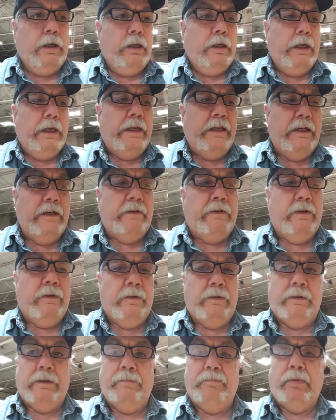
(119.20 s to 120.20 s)
any of
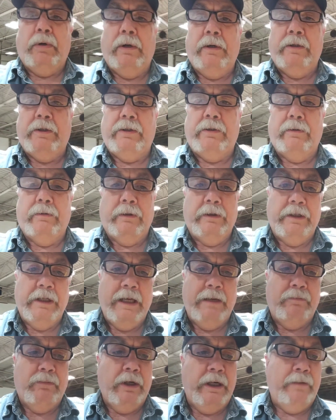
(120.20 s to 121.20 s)
those parts stores,
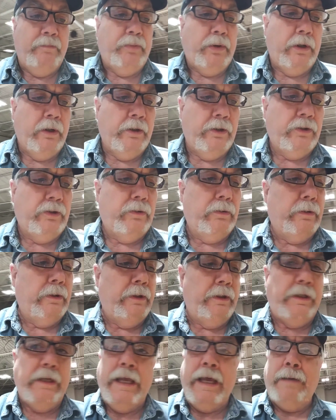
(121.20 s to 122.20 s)
name brand parts
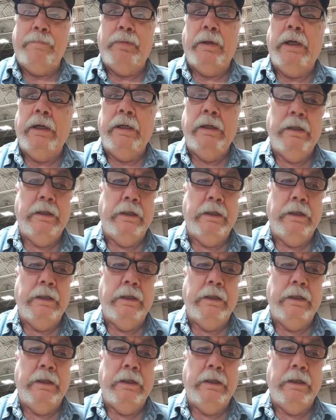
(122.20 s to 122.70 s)
stores, Napa.